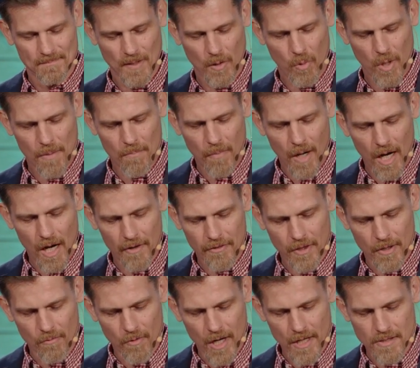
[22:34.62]
where
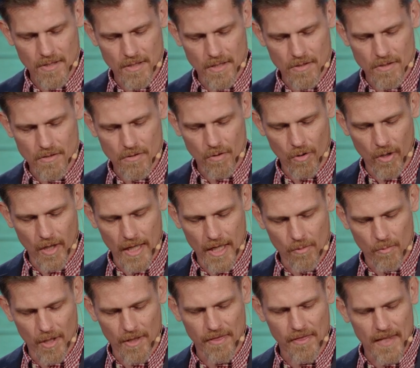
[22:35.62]
moth and rust destroy
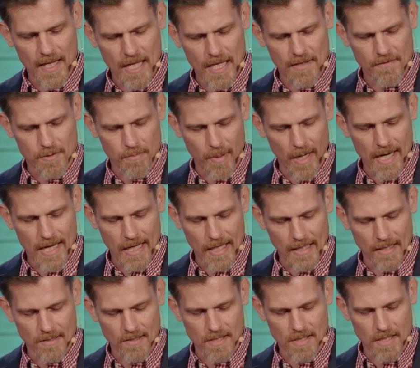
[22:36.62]
and where thieves break
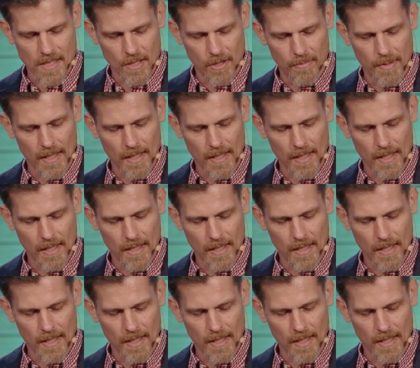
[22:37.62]
in and steal.